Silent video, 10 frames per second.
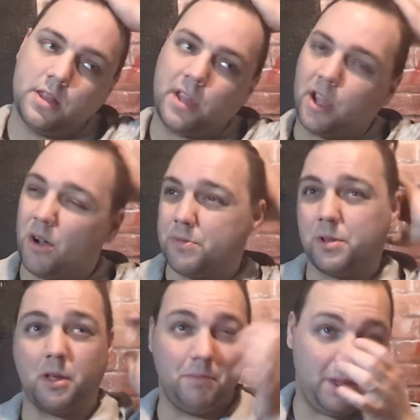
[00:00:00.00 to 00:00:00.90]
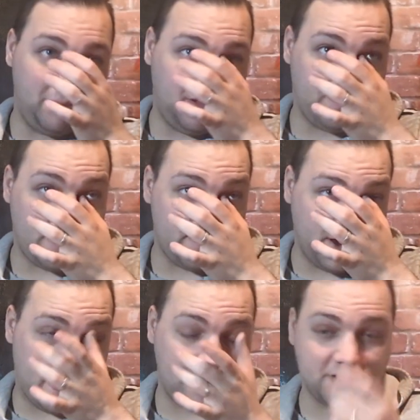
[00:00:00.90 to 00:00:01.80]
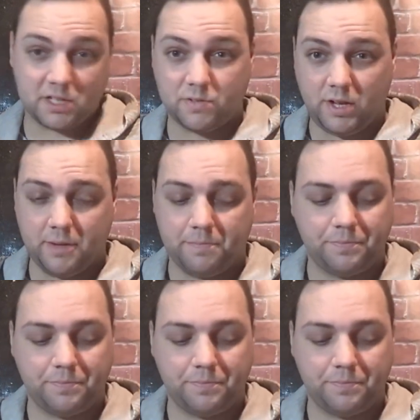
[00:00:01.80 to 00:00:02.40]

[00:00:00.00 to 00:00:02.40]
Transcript: that go up to like maybe 5.5, 6 feet.